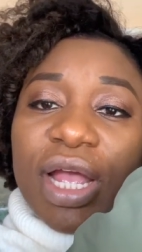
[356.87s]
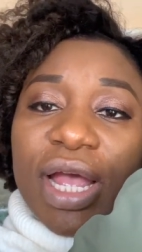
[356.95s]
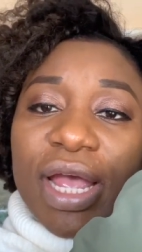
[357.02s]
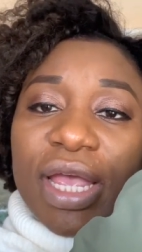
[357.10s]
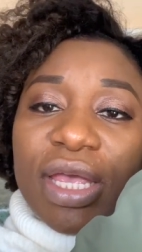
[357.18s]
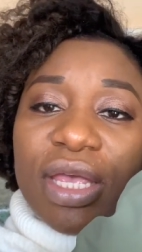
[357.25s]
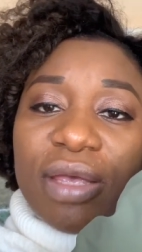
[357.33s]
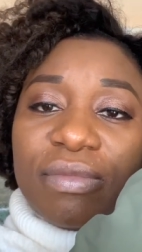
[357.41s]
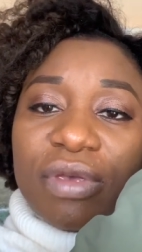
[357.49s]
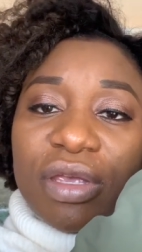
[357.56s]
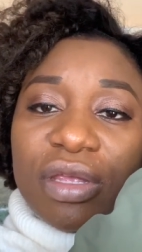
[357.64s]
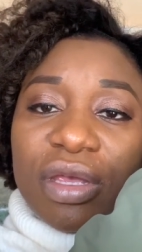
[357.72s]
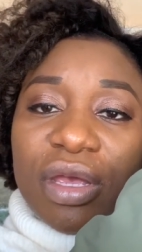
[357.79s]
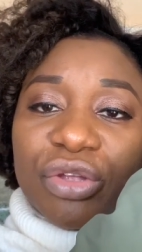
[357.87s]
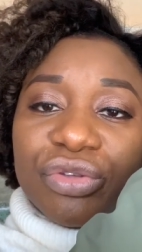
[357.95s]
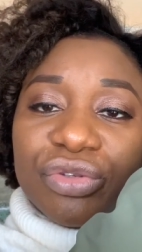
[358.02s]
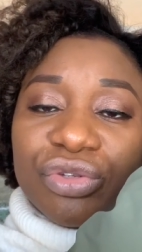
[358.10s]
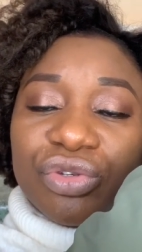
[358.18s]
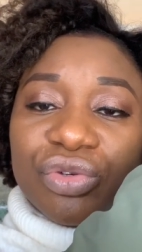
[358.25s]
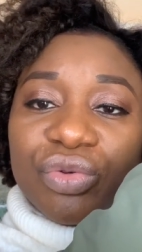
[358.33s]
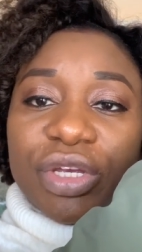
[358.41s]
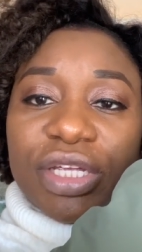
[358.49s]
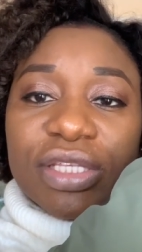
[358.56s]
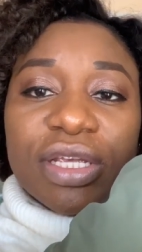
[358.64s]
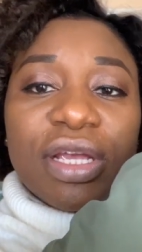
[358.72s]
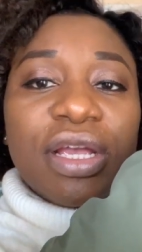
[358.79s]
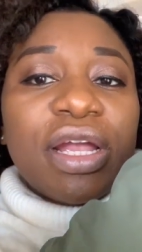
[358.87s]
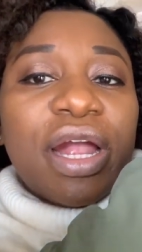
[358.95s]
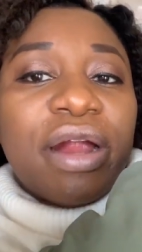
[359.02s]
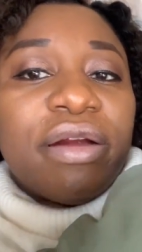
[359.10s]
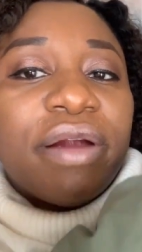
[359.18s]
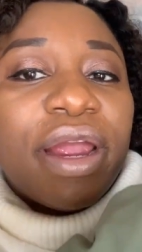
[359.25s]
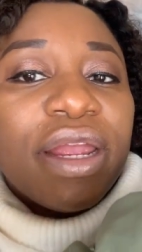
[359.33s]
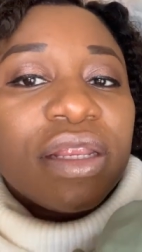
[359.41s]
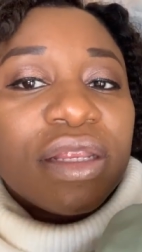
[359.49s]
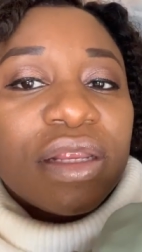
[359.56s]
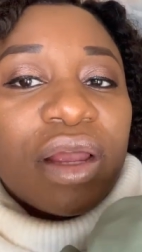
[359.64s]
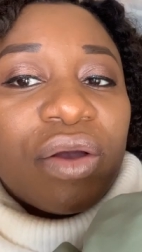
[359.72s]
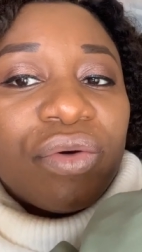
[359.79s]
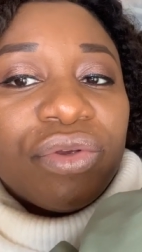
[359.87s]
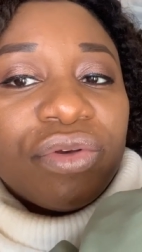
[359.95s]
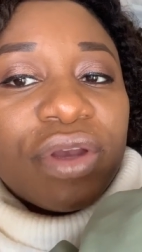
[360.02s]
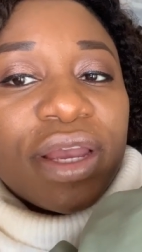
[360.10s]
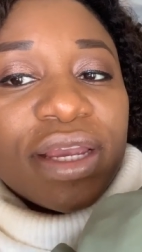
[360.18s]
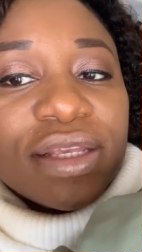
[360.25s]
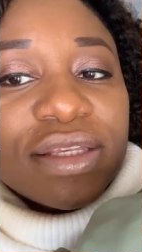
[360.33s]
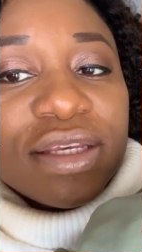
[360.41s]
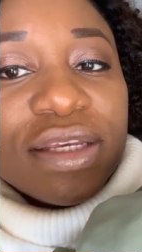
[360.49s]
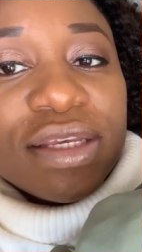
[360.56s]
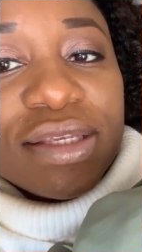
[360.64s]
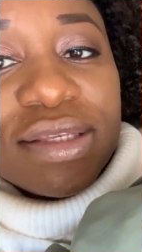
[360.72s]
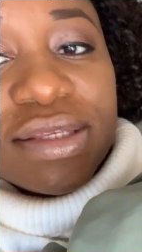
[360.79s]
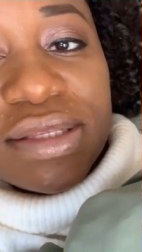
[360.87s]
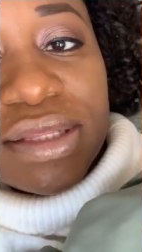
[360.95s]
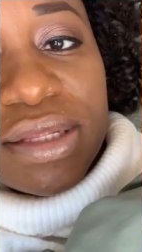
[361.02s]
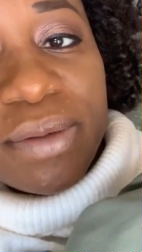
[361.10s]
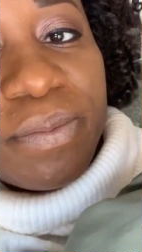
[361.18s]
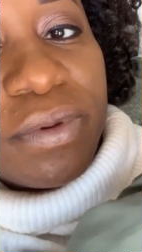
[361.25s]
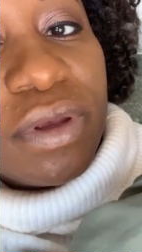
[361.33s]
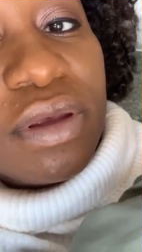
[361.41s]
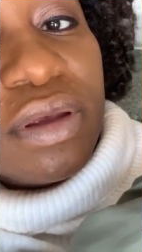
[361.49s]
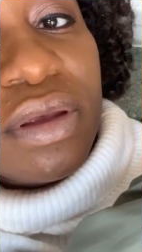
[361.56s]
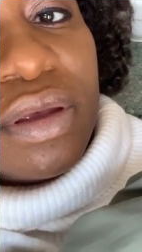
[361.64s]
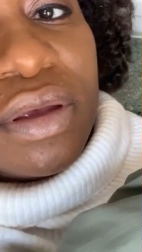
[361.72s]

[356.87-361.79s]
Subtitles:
I came in here to do it, and right now, you guys, he is sleeping.